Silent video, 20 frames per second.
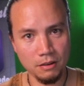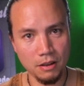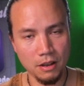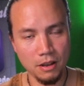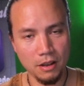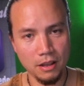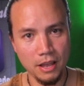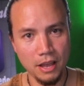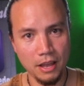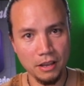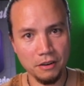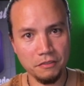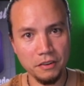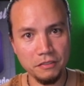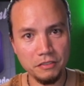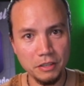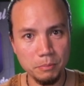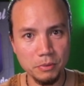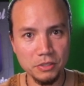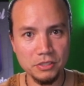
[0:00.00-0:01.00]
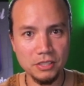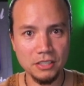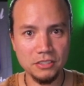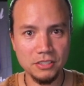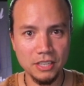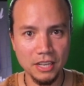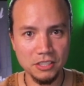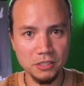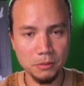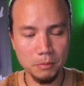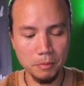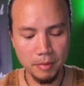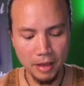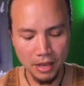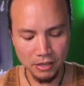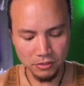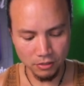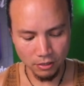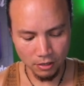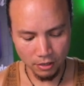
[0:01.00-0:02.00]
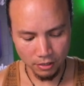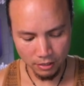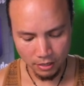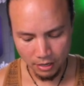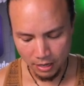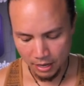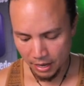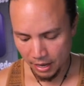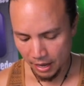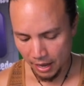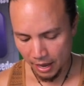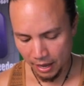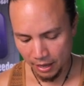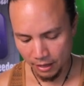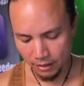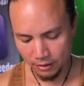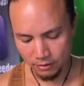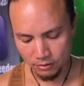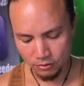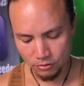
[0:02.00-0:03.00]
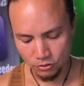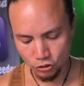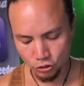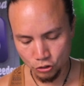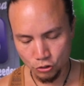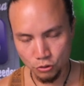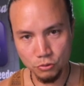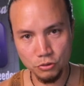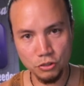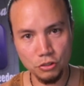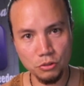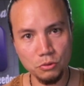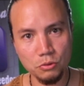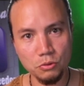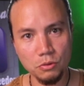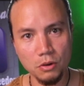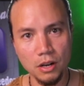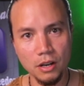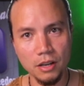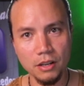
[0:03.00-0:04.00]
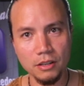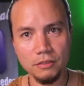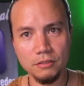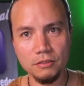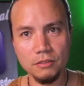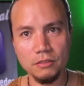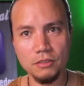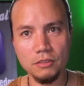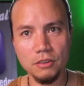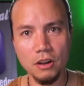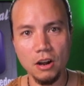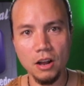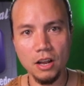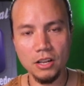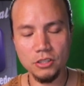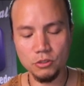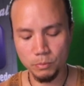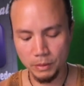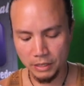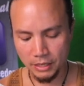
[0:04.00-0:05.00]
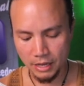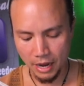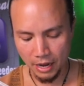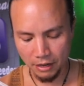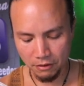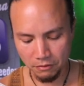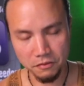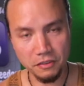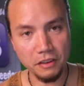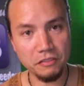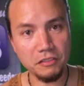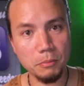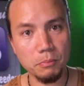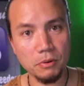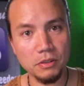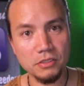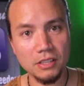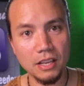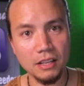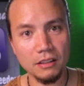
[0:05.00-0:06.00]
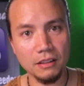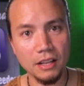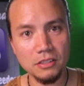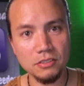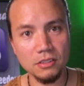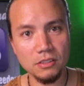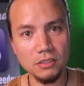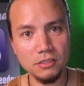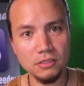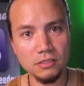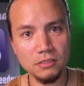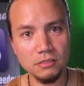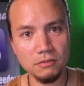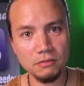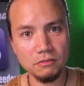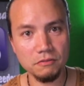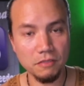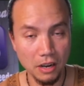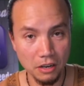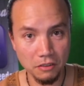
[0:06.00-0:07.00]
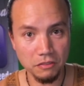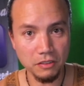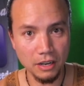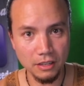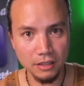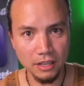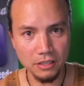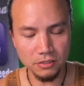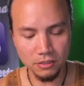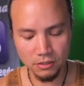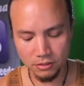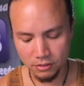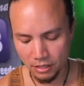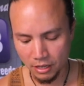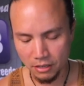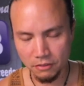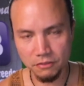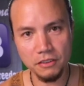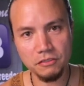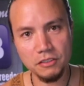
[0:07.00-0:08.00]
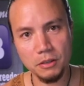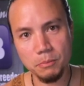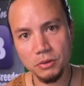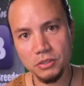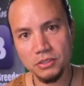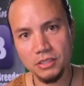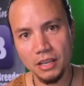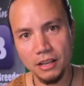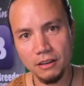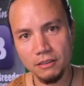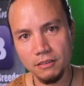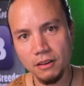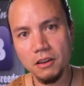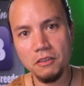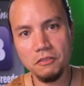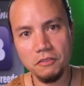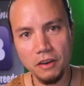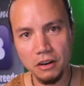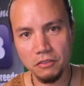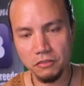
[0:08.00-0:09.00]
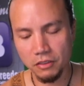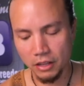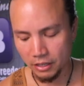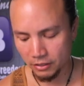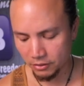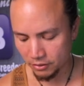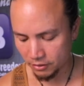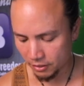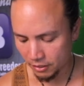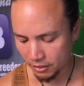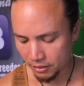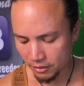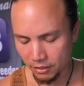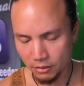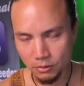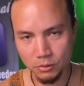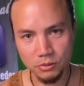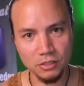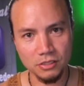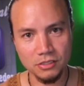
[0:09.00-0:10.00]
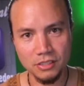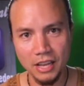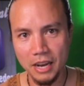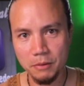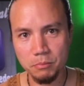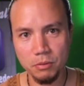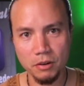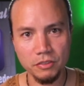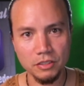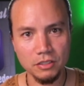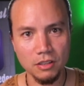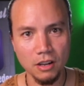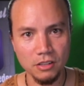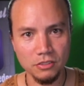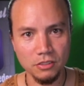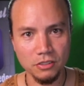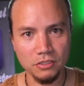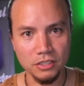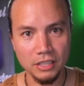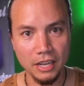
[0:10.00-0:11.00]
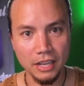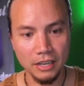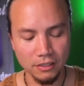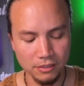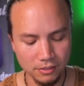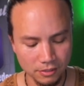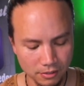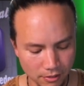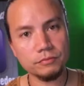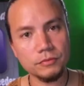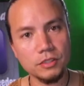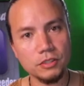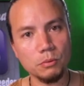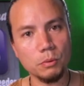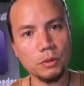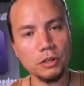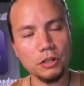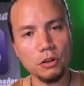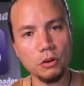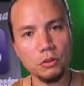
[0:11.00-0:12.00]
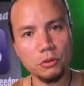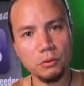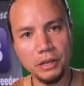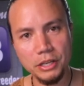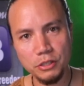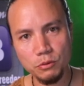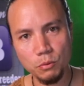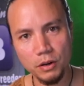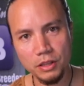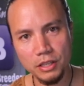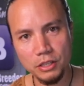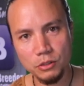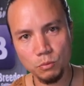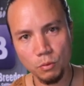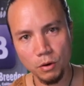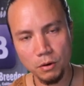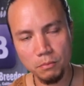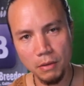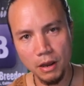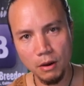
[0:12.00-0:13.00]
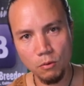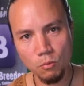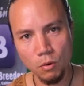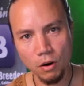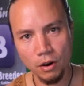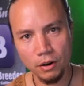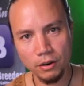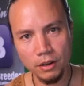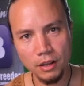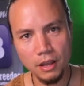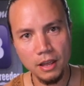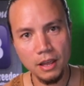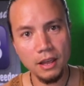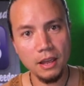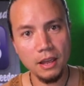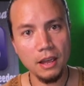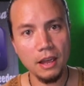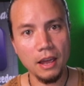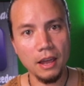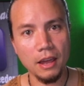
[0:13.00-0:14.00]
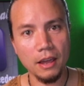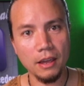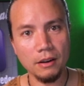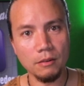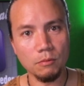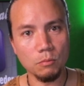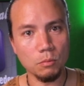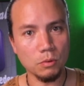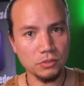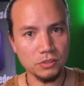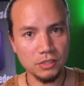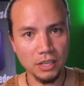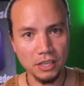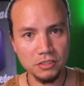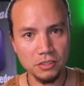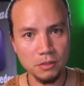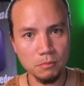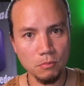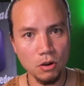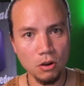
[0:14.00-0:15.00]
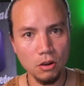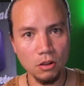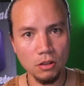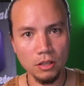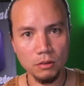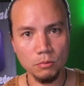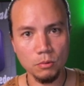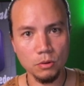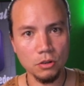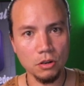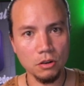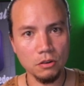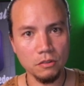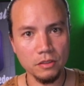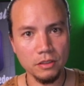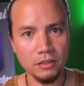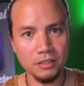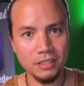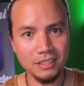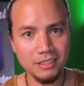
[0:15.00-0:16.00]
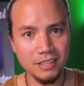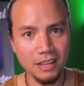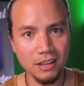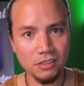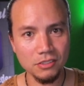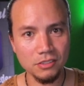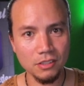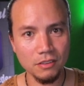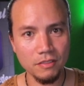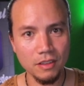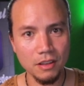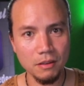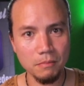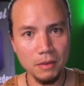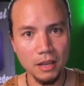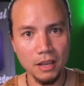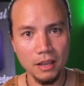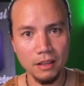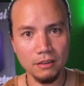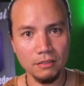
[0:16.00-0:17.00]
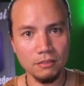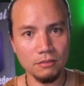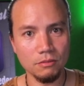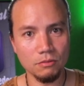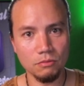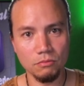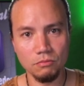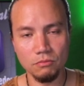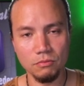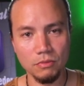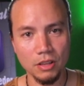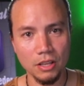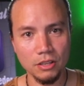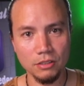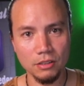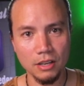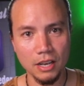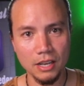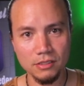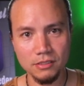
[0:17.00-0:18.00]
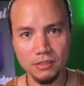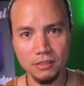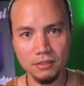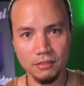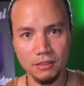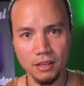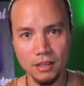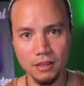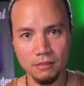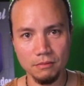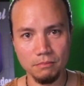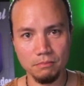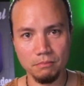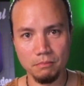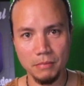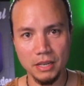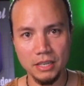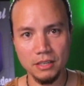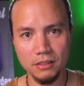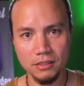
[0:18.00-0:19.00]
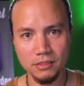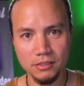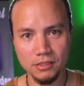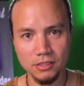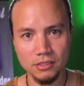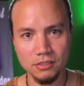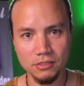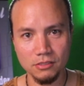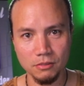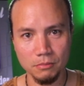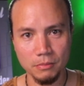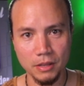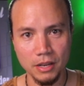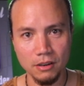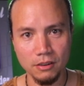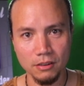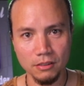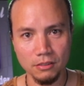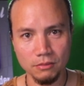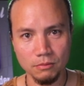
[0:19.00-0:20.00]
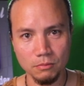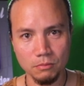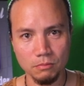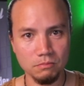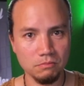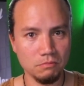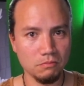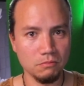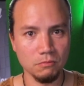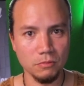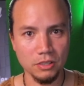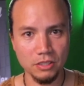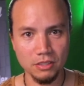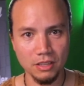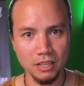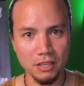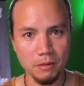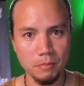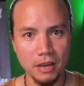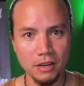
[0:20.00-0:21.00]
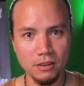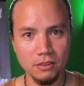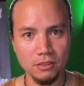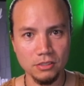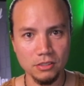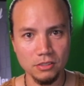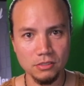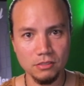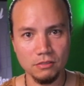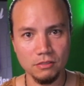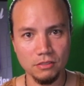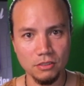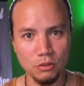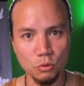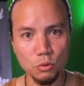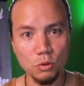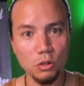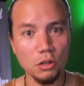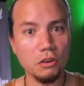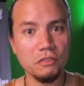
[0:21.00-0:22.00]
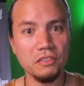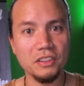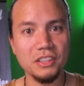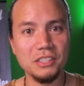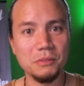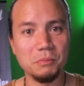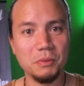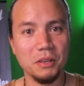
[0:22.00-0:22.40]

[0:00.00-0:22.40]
uh, had a 50% chance to be passed on. And true to uh, odds, we got 50% lessers, Firefly lessers, and 50% Fireflies. It was exact perfect odds on genetics. So we're gonna go through each one of these one by one and we'll sex them all and we'll go over the details of them and then you guys can kind of make your decisions from there on what you think about it or just oogle over these